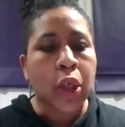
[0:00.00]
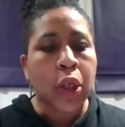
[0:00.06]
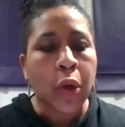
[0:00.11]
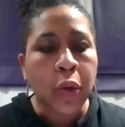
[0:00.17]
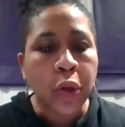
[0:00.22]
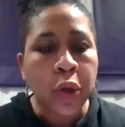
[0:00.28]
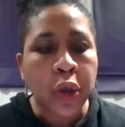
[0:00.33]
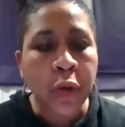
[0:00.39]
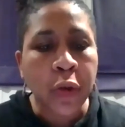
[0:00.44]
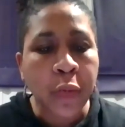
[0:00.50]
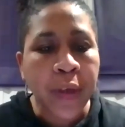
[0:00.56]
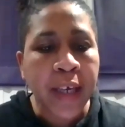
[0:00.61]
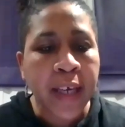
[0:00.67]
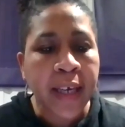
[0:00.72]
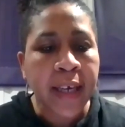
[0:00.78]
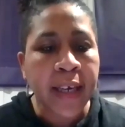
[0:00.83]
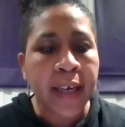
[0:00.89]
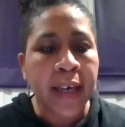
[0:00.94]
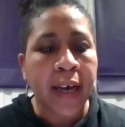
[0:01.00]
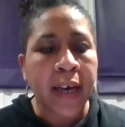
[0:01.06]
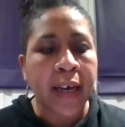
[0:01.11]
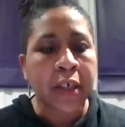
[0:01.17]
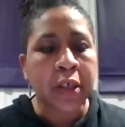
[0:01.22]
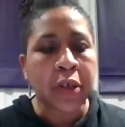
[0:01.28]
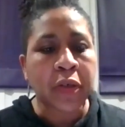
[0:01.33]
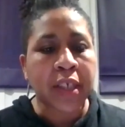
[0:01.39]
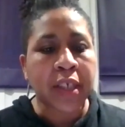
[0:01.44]
So do we, uh,
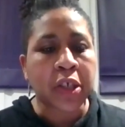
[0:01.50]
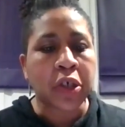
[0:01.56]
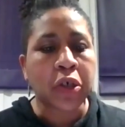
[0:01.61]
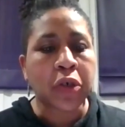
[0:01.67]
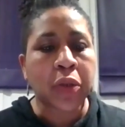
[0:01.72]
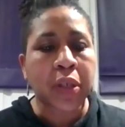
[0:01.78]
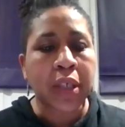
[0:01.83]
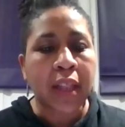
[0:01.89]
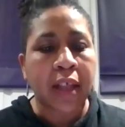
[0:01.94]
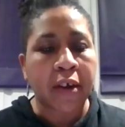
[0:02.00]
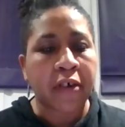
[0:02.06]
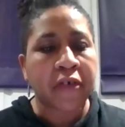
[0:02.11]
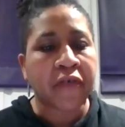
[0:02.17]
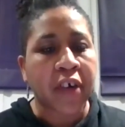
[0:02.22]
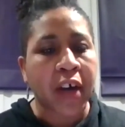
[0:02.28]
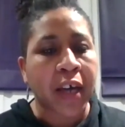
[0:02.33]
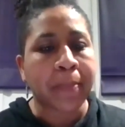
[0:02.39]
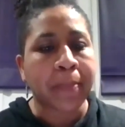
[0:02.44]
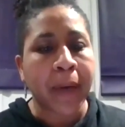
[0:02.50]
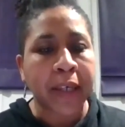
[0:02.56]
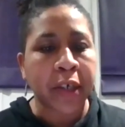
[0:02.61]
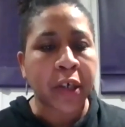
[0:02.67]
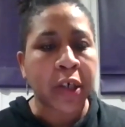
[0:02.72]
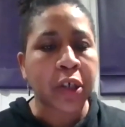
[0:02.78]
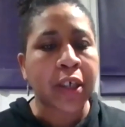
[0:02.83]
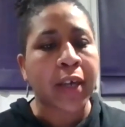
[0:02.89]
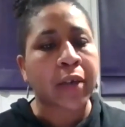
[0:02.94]
you said you use clarified butter.
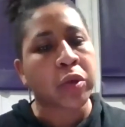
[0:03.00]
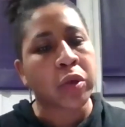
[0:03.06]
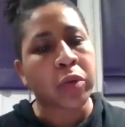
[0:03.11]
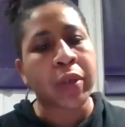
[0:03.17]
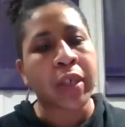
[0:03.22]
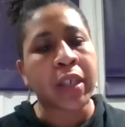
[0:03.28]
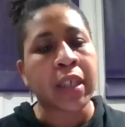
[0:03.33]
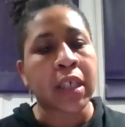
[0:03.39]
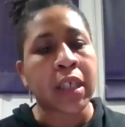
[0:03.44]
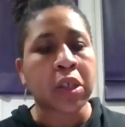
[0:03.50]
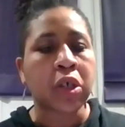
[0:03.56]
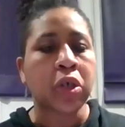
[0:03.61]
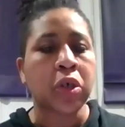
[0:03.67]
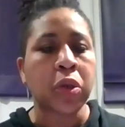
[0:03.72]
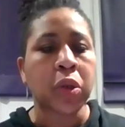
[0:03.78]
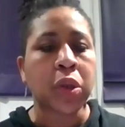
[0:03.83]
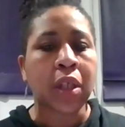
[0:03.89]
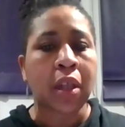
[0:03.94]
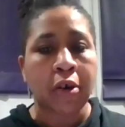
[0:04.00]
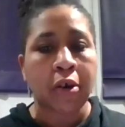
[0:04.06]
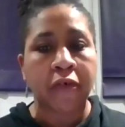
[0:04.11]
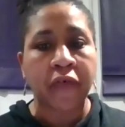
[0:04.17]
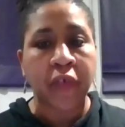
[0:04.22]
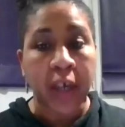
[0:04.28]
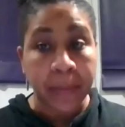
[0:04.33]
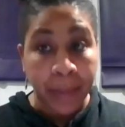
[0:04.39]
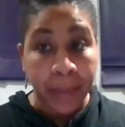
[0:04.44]
Now, do we need to use
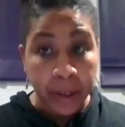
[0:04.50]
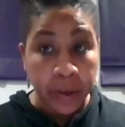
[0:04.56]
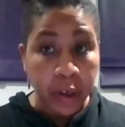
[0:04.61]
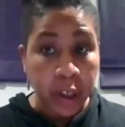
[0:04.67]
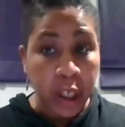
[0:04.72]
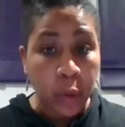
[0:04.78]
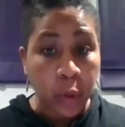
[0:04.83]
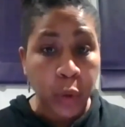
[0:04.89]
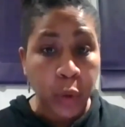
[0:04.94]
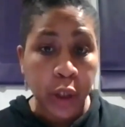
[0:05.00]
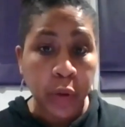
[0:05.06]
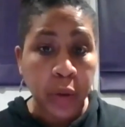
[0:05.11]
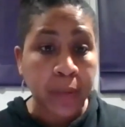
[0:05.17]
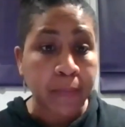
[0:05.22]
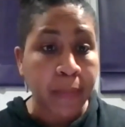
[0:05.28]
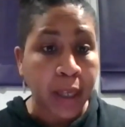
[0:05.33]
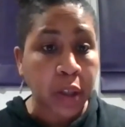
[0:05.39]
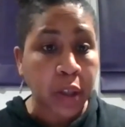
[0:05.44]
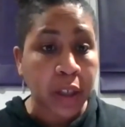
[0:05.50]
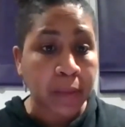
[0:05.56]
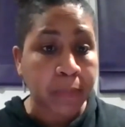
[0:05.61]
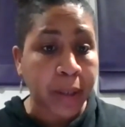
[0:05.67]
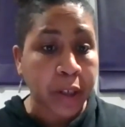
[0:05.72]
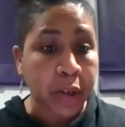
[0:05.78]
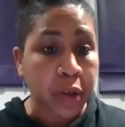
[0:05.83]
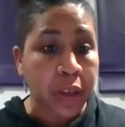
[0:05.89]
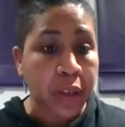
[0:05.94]
clarified butter or can we use melted
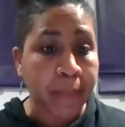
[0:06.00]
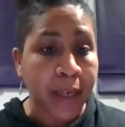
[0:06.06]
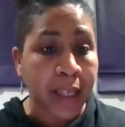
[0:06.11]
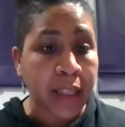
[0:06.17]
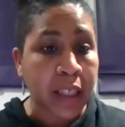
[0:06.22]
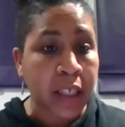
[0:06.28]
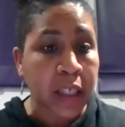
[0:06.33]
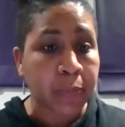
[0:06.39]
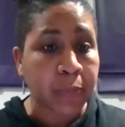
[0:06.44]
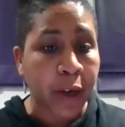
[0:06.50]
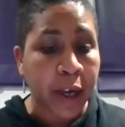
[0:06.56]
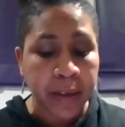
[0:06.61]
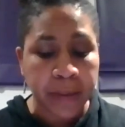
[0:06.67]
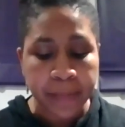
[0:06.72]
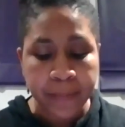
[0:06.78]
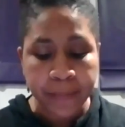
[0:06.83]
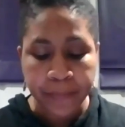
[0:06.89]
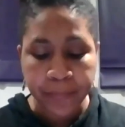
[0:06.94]
butter to make this bread?